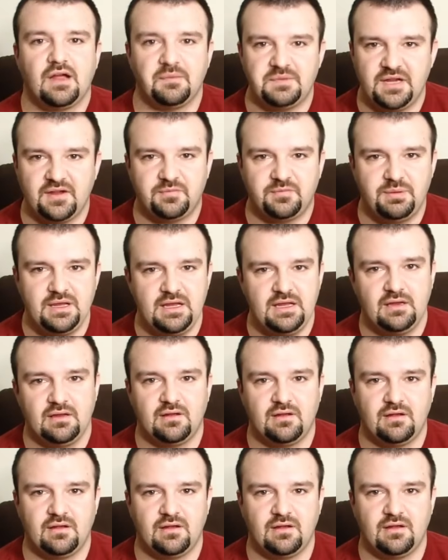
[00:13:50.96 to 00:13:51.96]
I'm DSP.
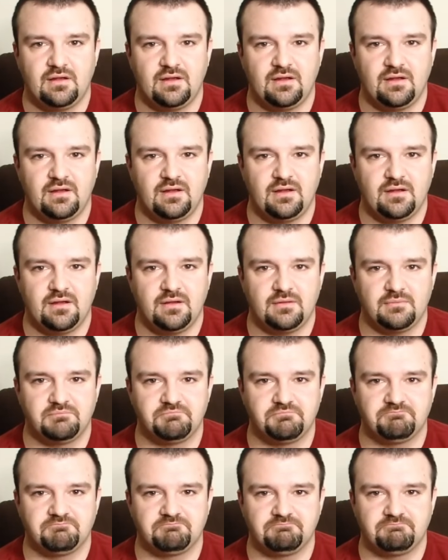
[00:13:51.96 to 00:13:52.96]
Uh.
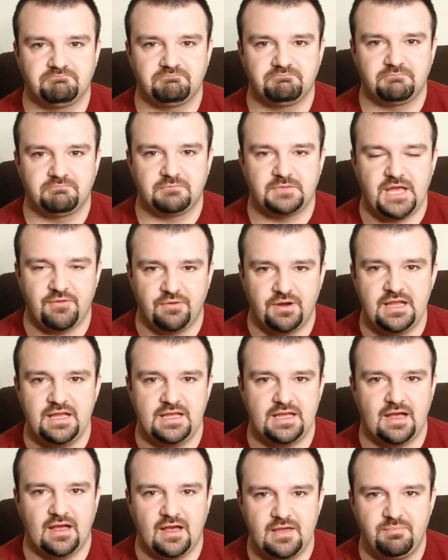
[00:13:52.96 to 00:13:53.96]
Get ready,
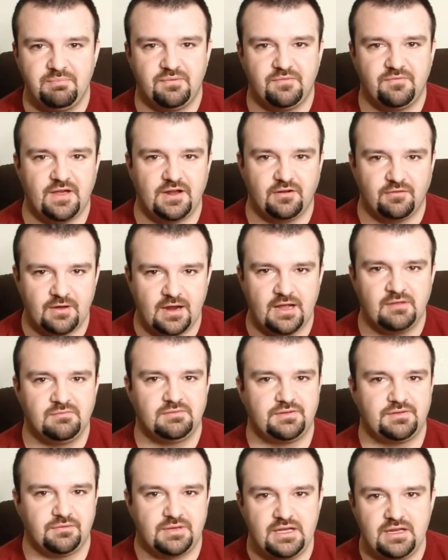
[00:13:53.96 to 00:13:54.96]
get hype, final
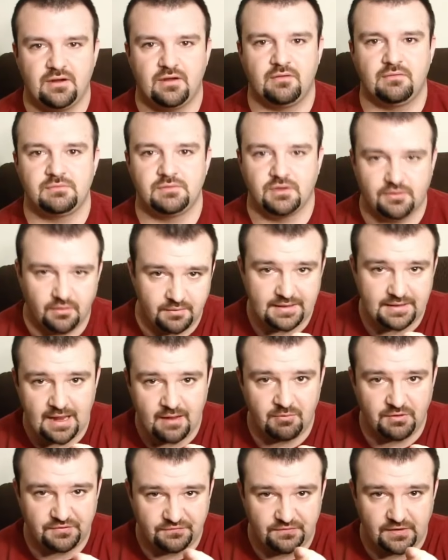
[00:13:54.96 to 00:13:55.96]
round, Tokido, you're going
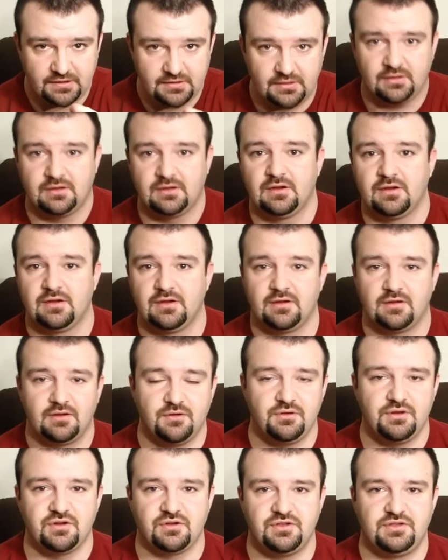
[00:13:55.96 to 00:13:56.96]
down, motherfucker.
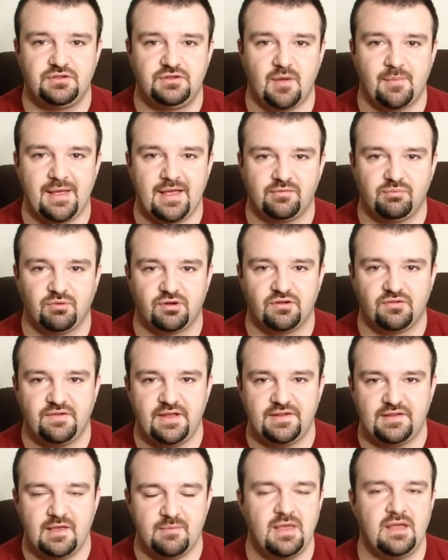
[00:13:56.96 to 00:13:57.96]
You and your dumbass murder
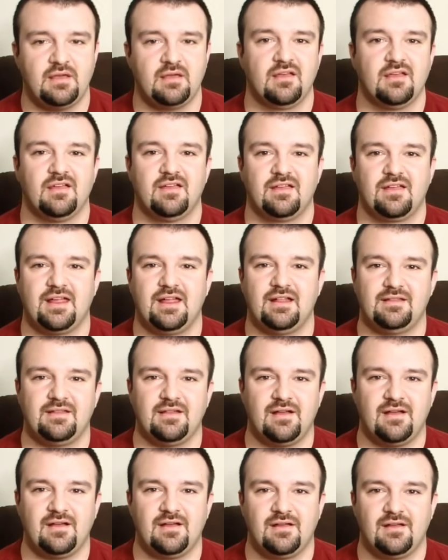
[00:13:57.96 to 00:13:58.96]
face gimmick. And,
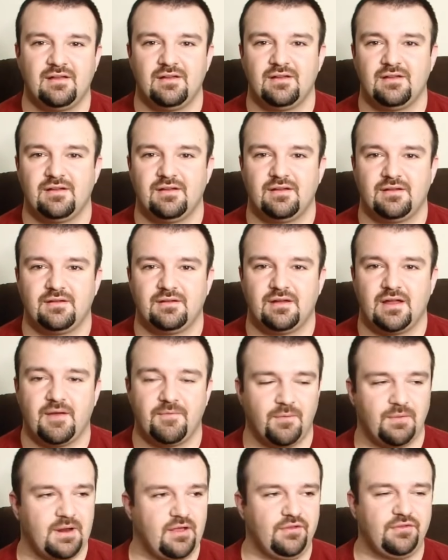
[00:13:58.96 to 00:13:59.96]
uh,
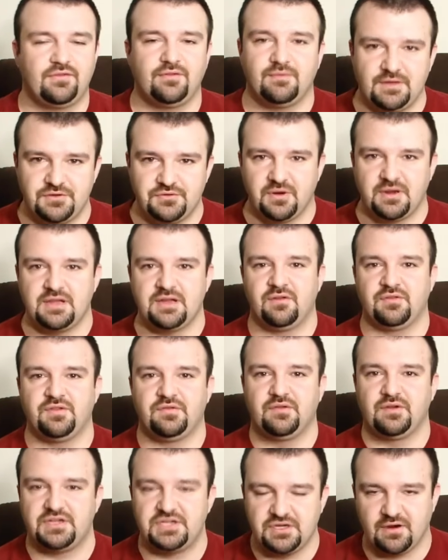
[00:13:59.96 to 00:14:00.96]
everyone else, enjoy, you know, the
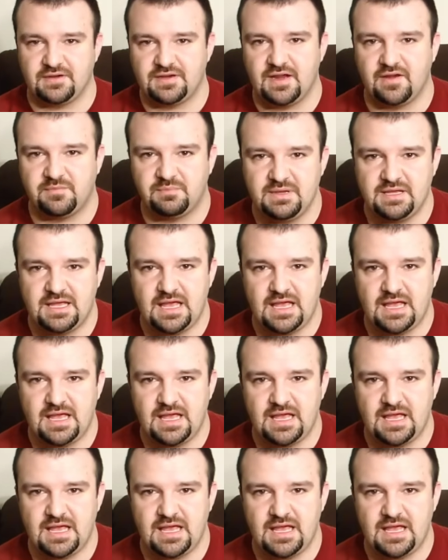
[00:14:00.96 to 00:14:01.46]
footage here on DSP